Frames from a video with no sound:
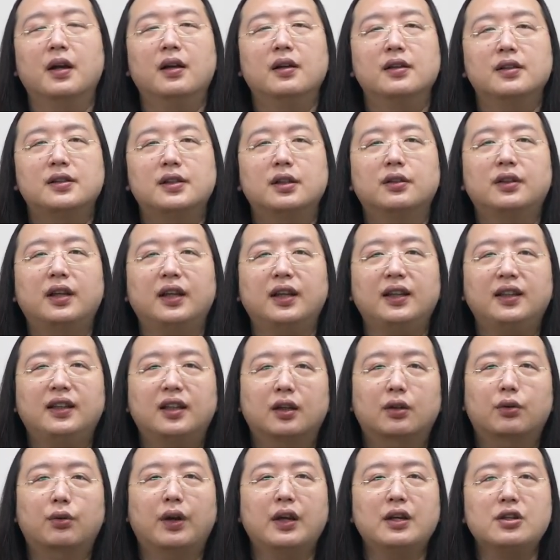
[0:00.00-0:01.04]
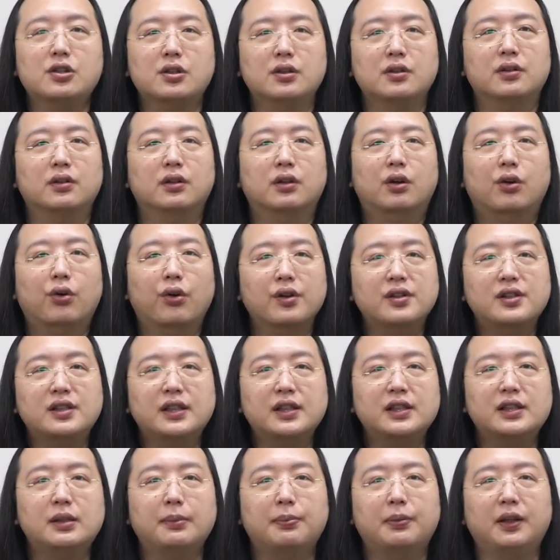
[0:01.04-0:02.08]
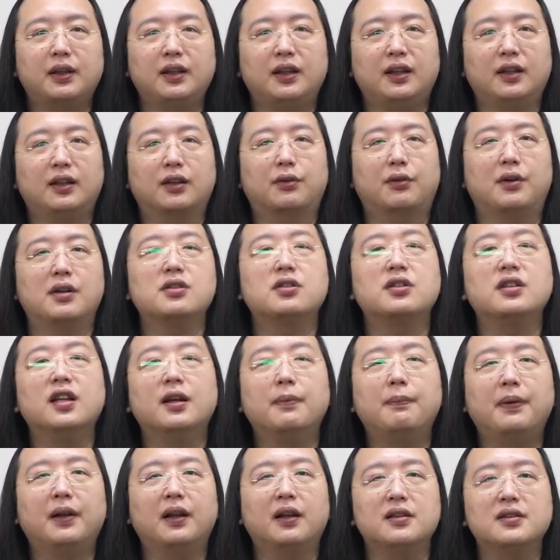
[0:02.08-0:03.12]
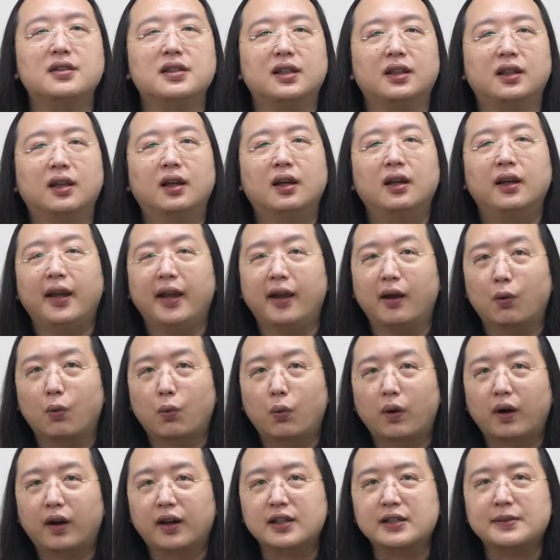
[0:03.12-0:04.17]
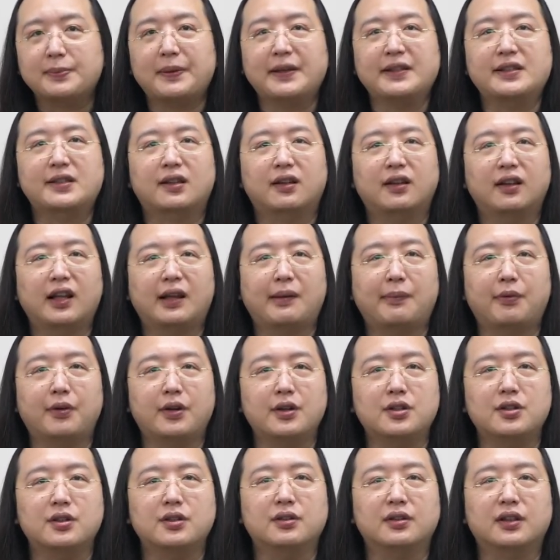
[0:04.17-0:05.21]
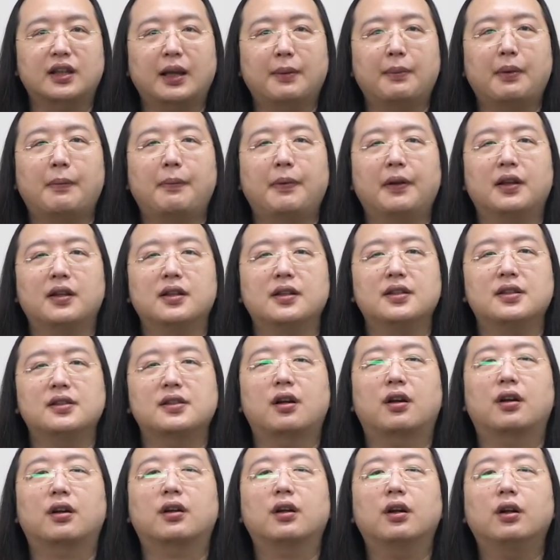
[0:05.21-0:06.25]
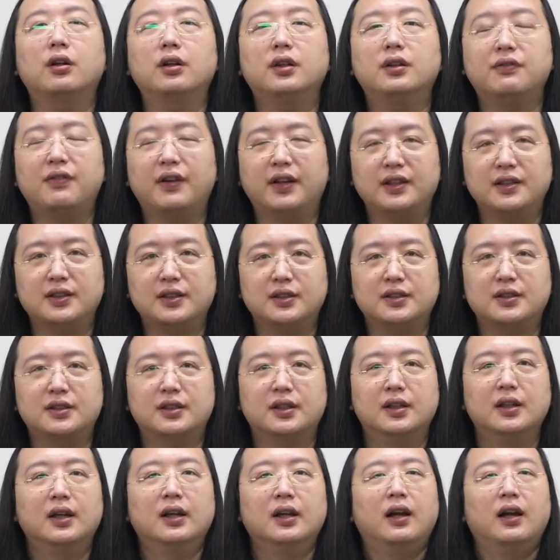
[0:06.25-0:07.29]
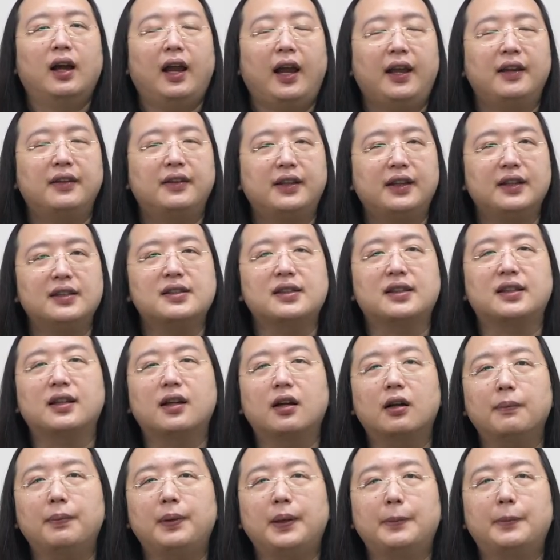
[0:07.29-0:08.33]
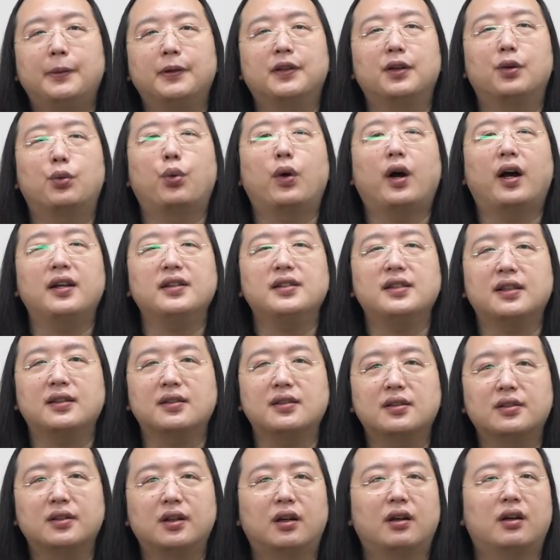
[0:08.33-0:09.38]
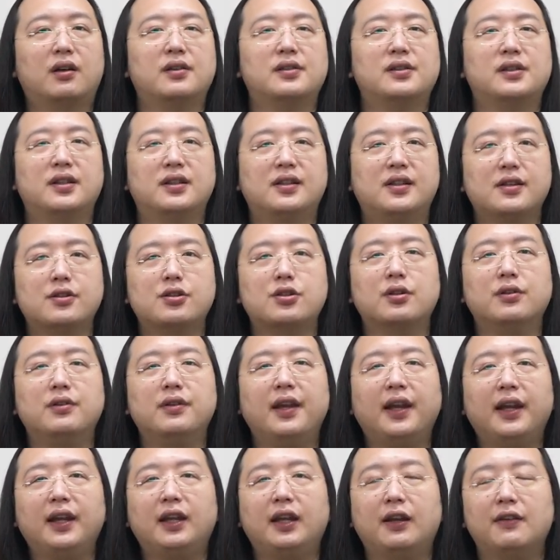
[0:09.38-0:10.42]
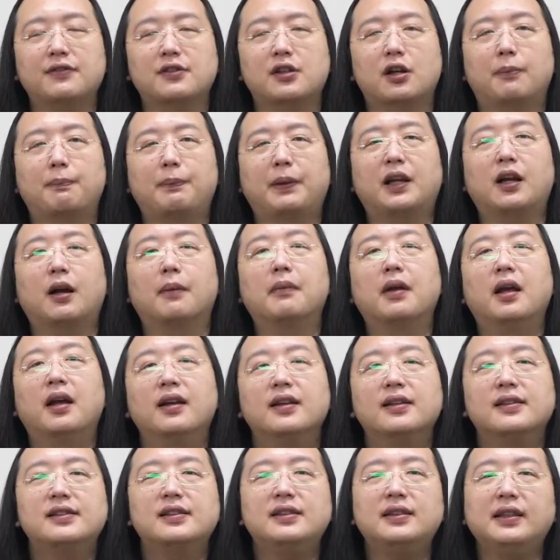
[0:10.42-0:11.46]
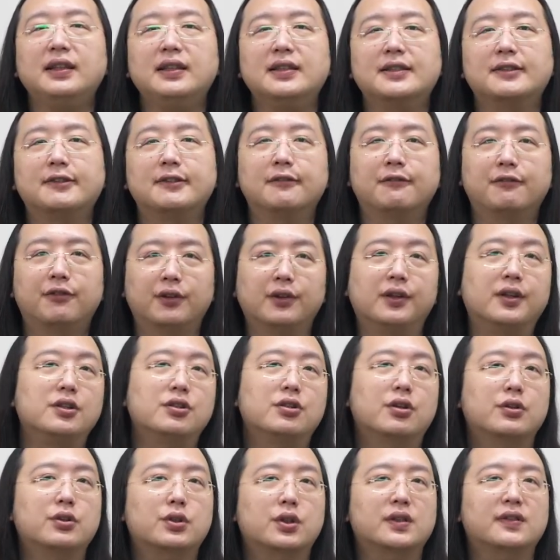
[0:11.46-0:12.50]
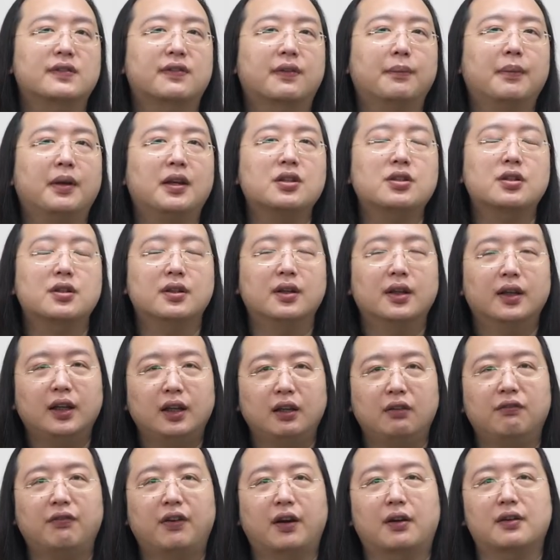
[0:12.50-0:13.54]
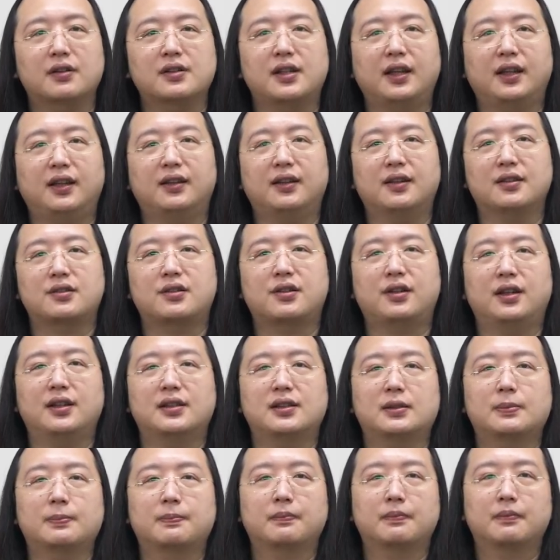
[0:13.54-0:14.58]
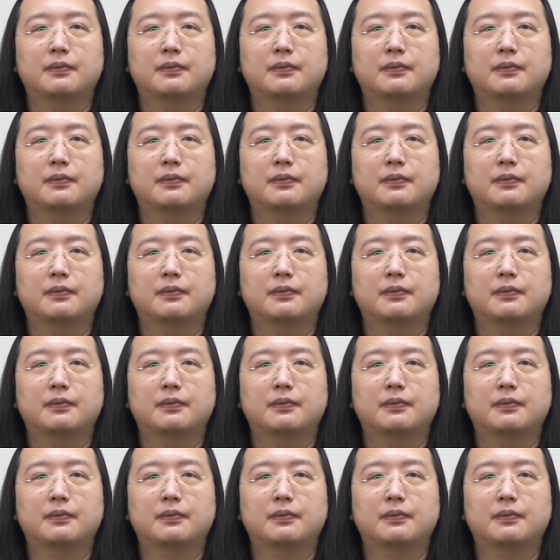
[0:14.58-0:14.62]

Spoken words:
So the integration, cross-discipline integration ability, and workspace collaboration capabilities are cultivated. And these young people, the rising stars, the digital natives, become seeds for digital transformation in various industries.